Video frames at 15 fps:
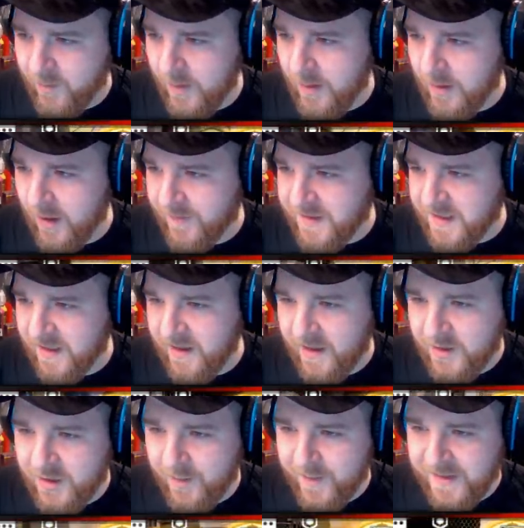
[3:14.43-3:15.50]
we'll obviously
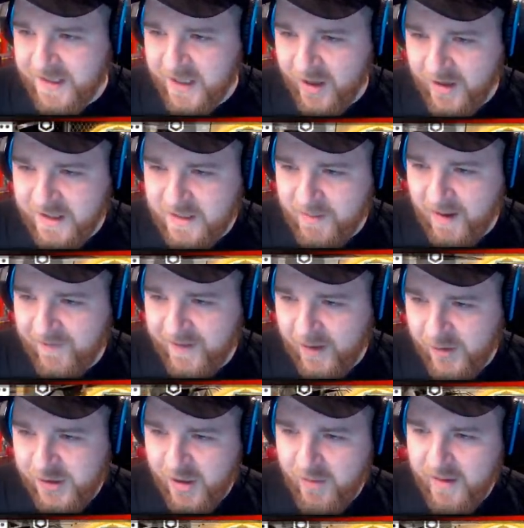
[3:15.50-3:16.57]
jump into the Gunsmith and I'll
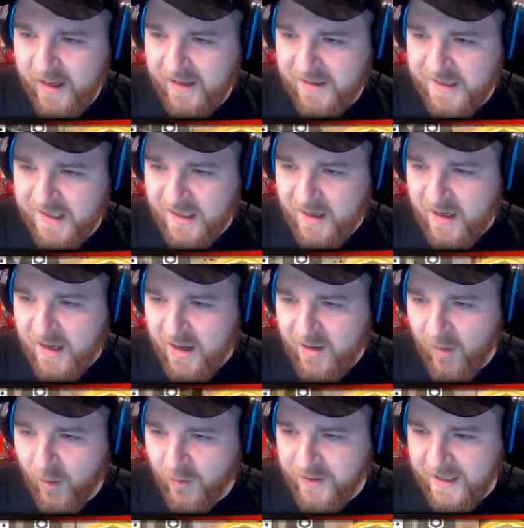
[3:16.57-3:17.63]
showcase
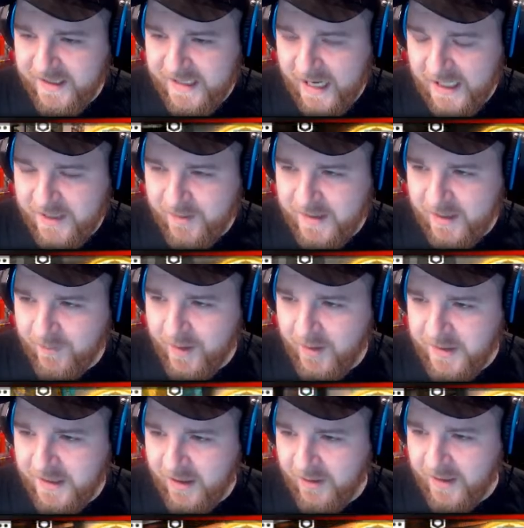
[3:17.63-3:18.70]
all the attachments I'm
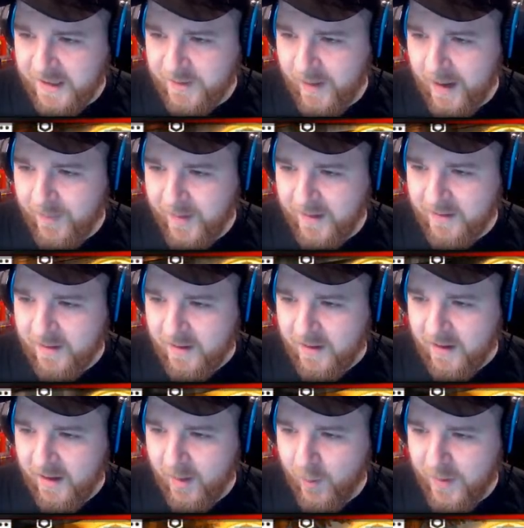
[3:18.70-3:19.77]
using on this weapon
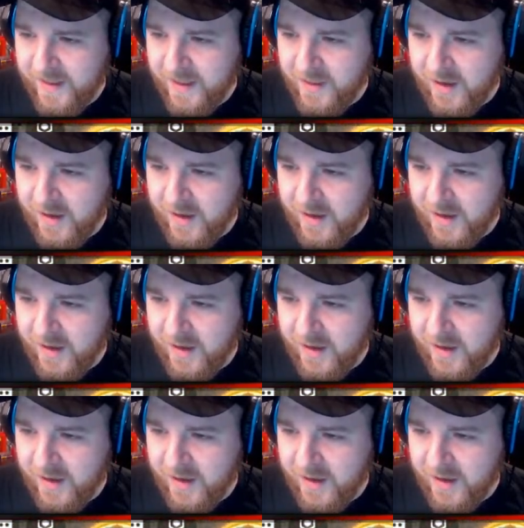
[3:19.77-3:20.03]
within the